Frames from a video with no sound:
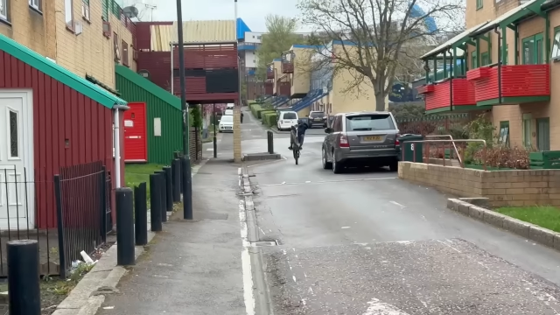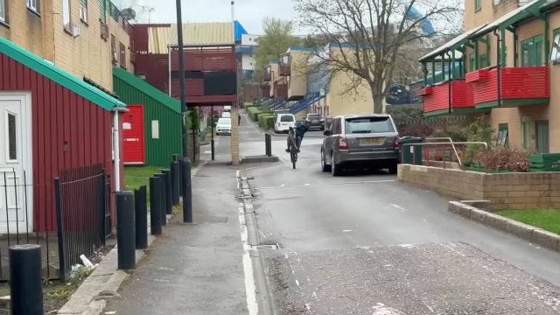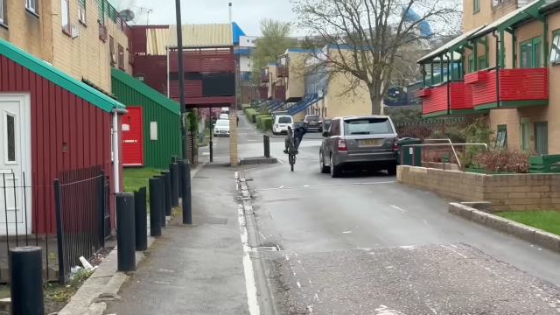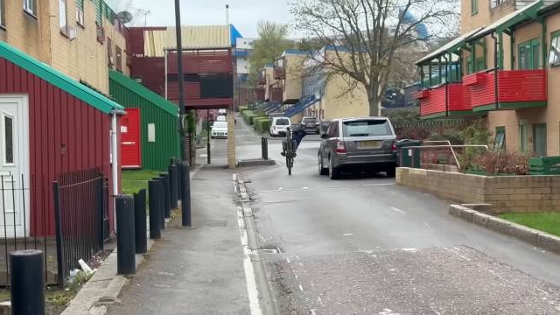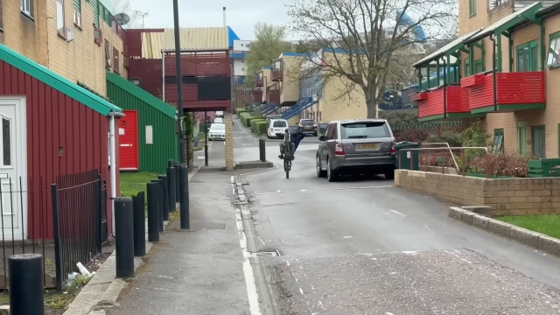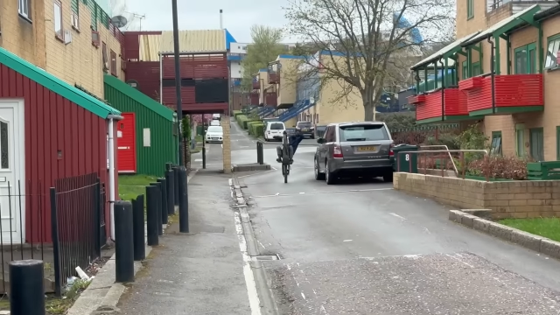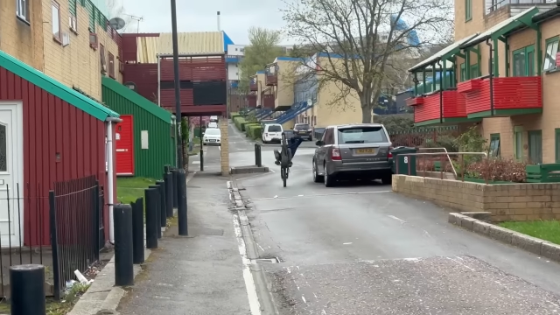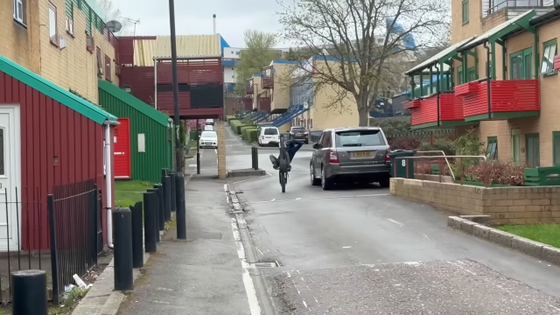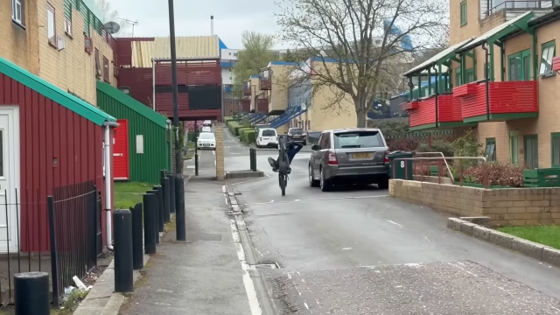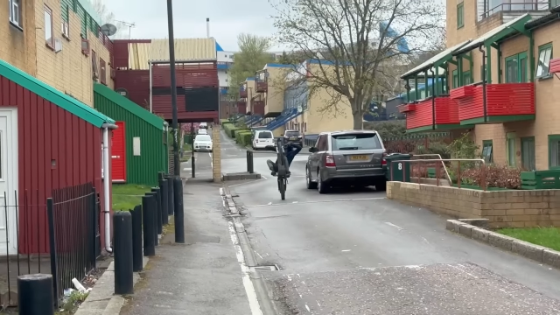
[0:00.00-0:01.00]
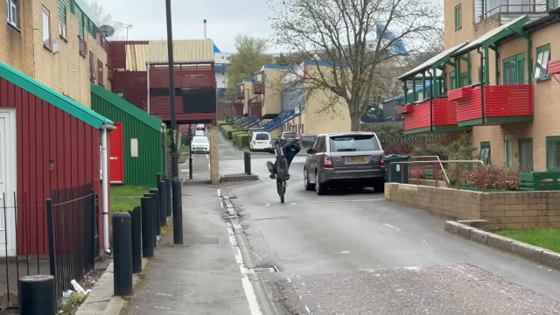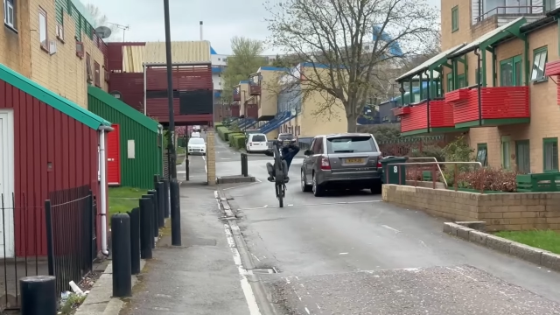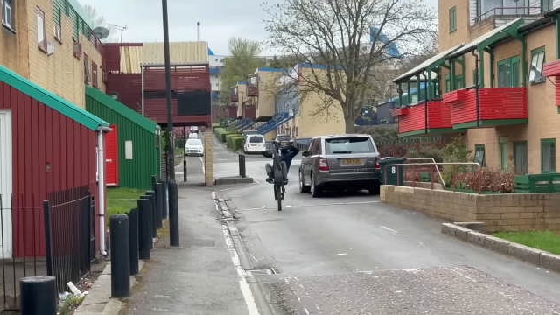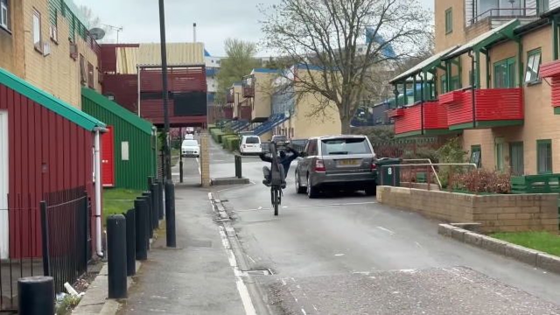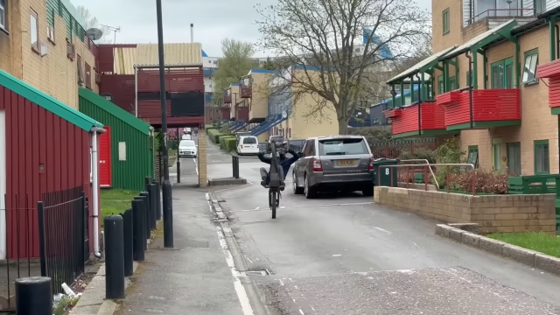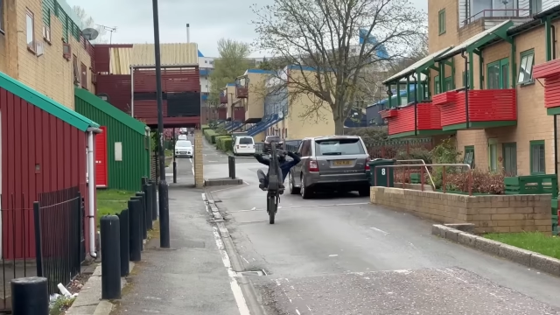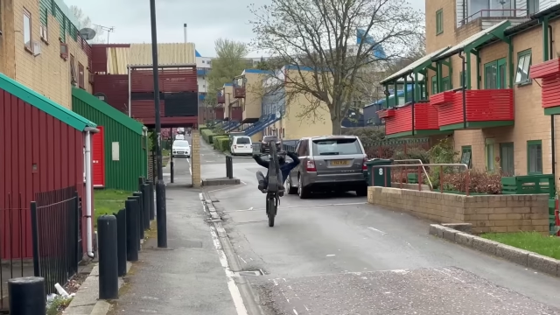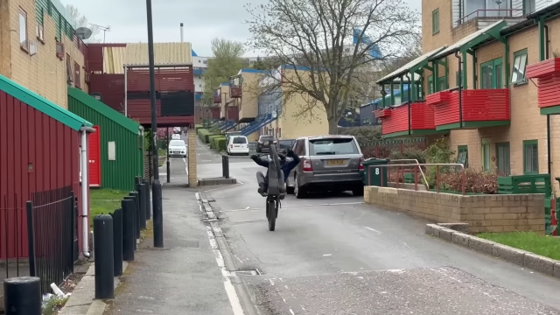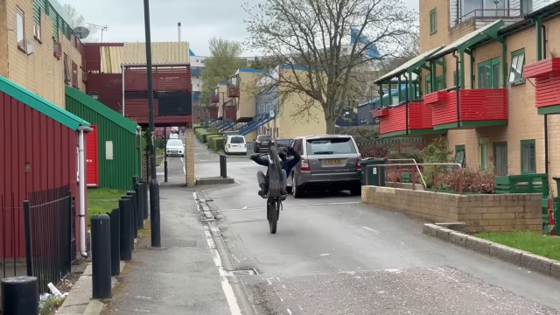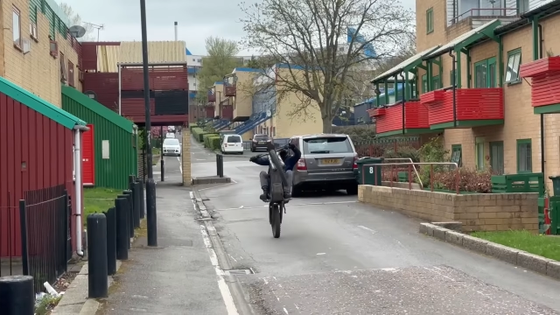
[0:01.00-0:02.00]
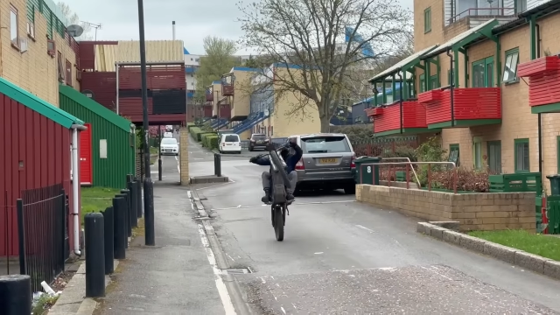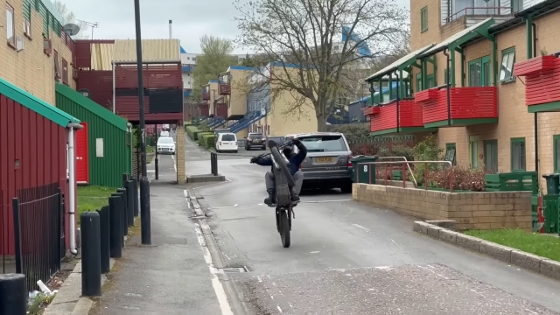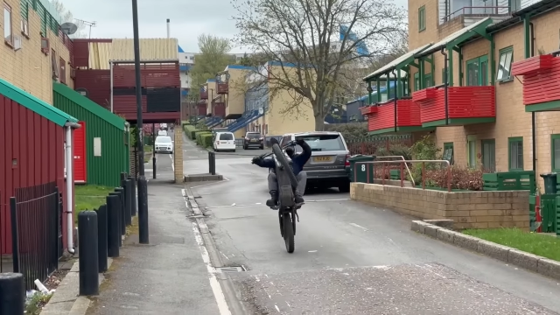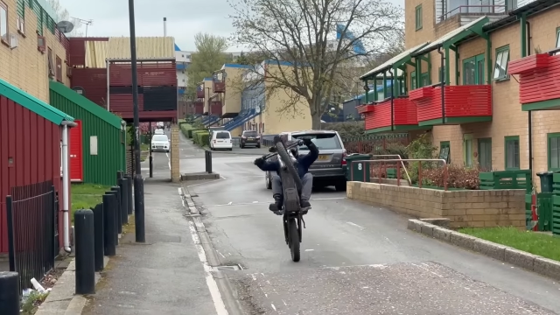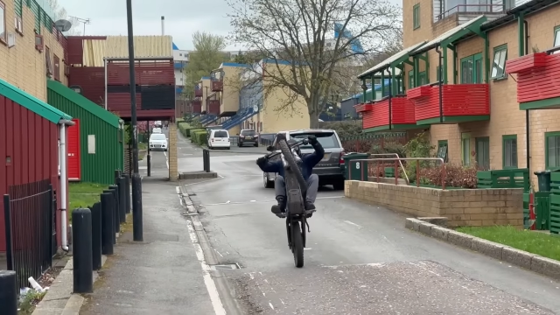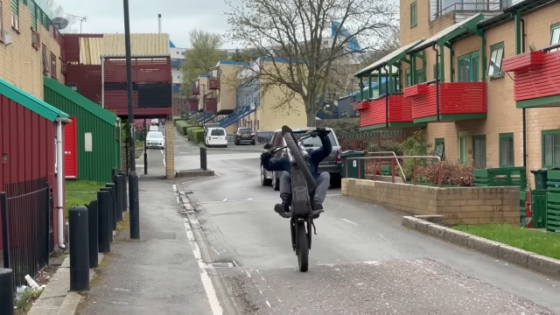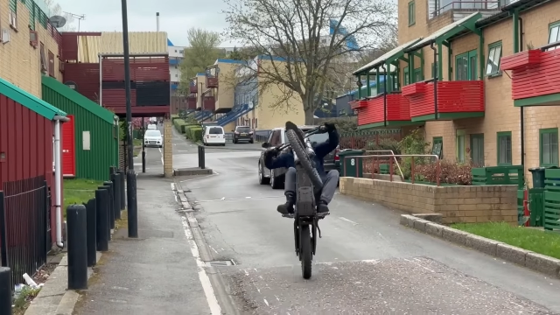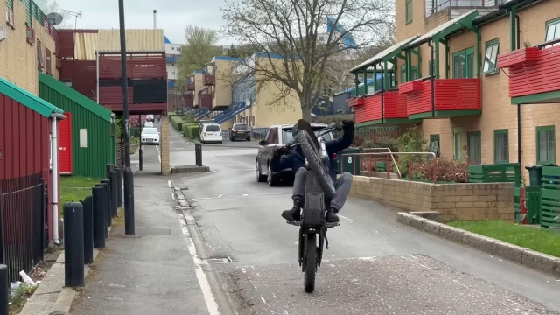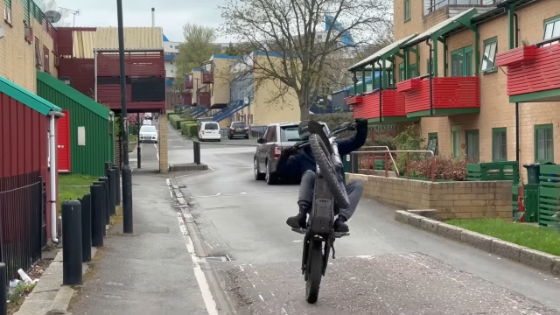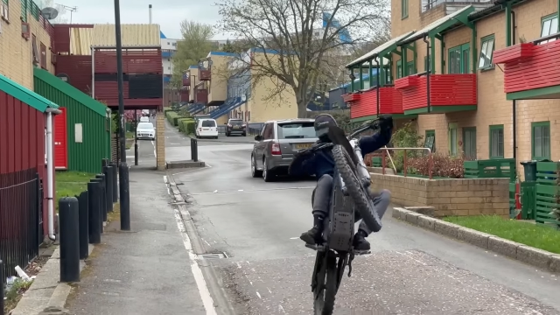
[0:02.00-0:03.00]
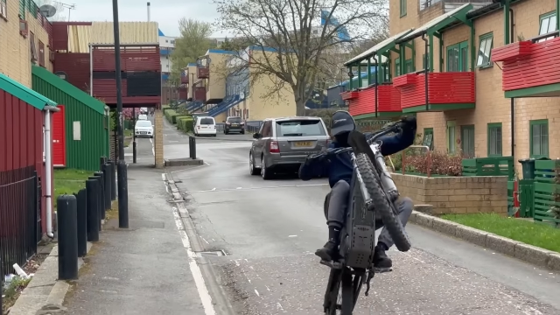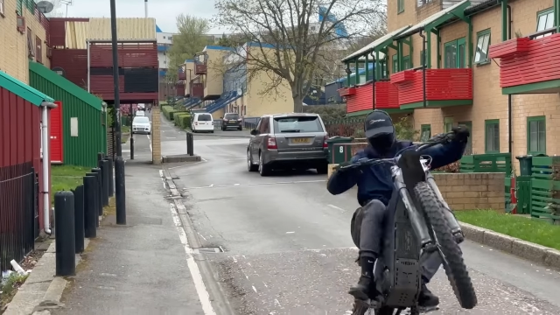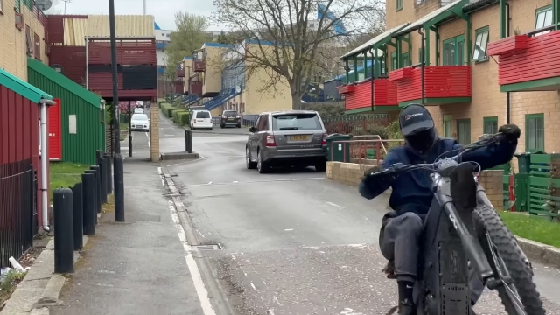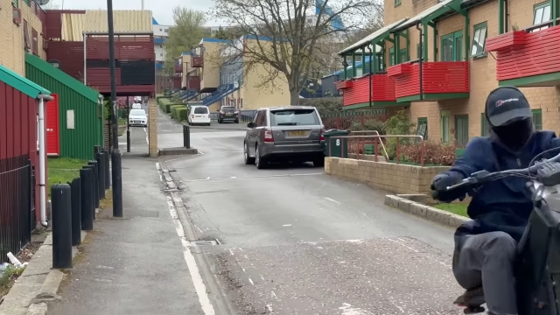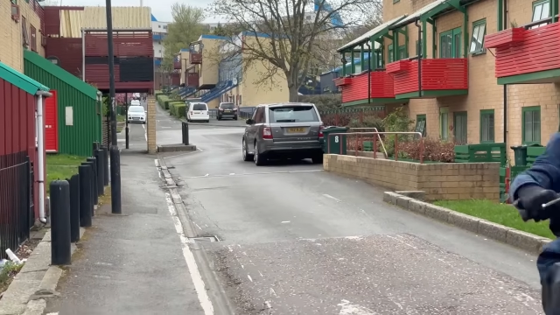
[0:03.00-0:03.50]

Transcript: [unreadable: no face in view]